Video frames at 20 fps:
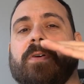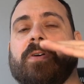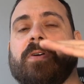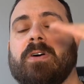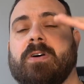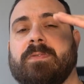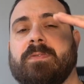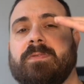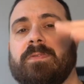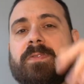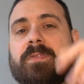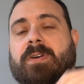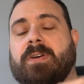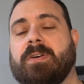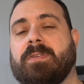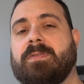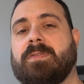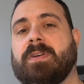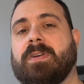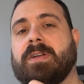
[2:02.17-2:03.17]
of
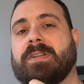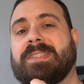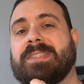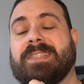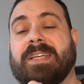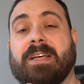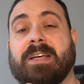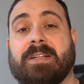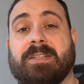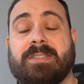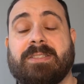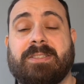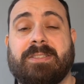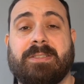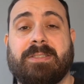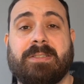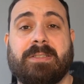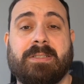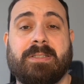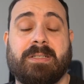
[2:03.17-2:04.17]

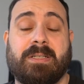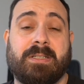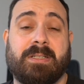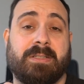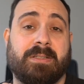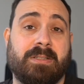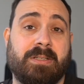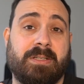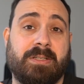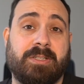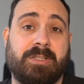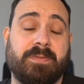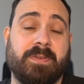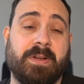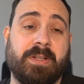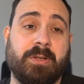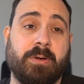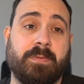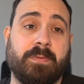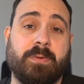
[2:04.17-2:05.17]
cells, and each
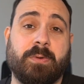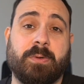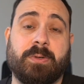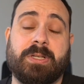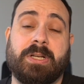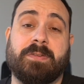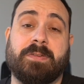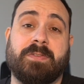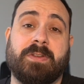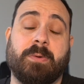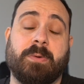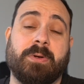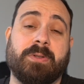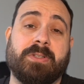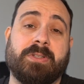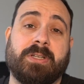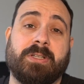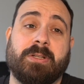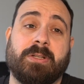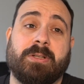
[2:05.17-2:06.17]
vendor, of course, has their own
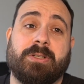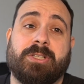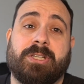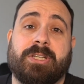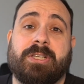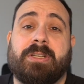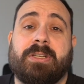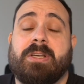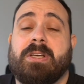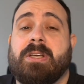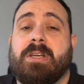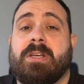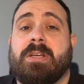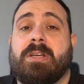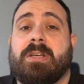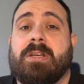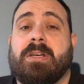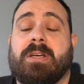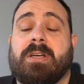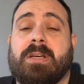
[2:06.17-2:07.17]
technology.
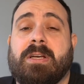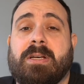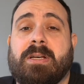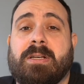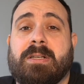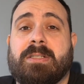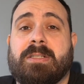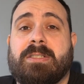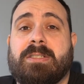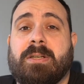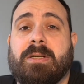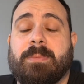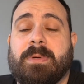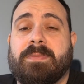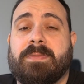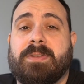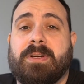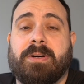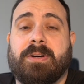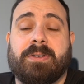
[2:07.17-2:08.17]
Some
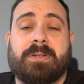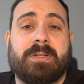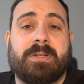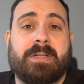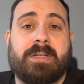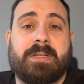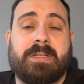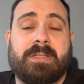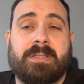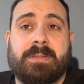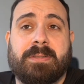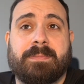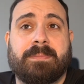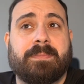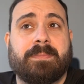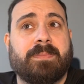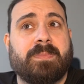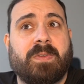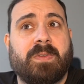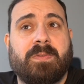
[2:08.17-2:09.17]
have their
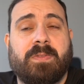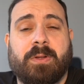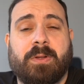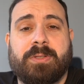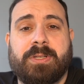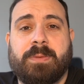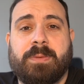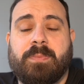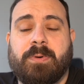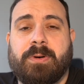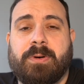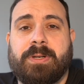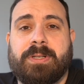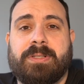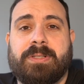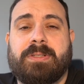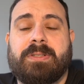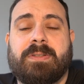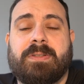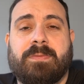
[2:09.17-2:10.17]
floating
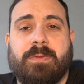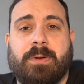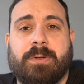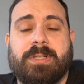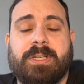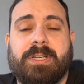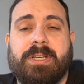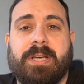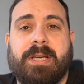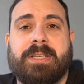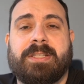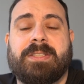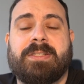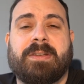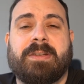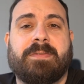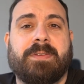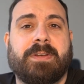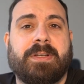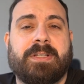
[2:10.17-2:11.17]
point, floating gates.
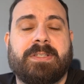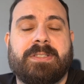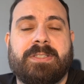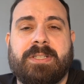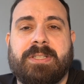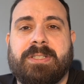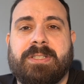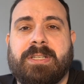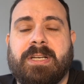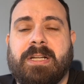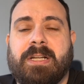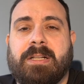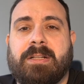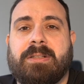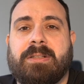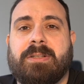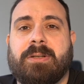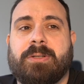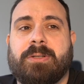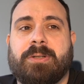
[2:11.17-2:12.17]
I think it's
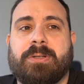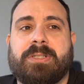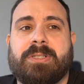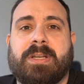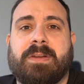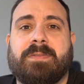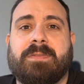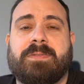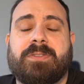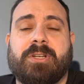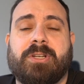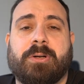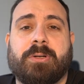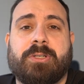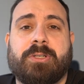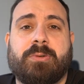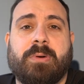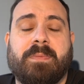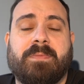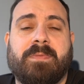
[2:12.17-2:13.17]
Intel. Others have
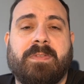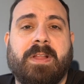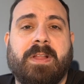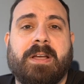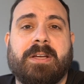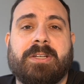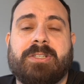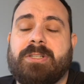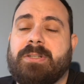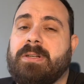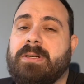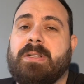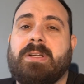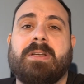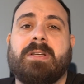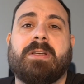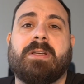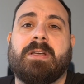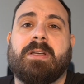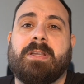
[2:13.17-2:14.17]
charge trap flash.
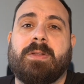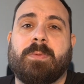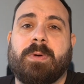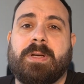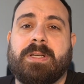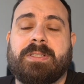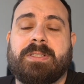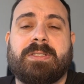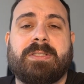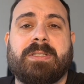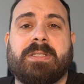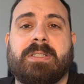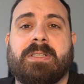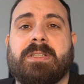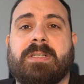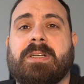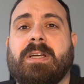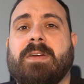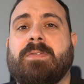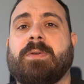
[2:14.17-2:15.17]
Anyways,
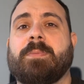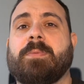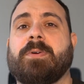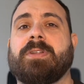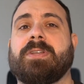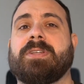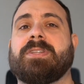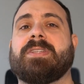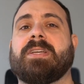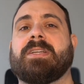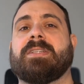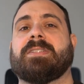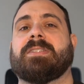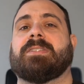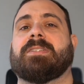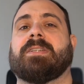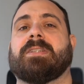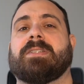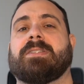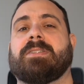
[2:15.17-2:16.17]
everybody
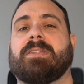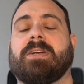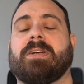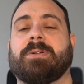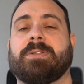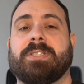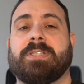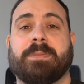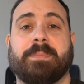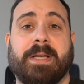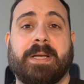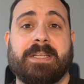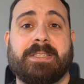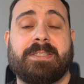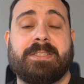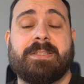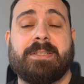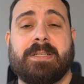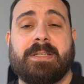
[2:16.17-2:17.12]
says that theirs is best.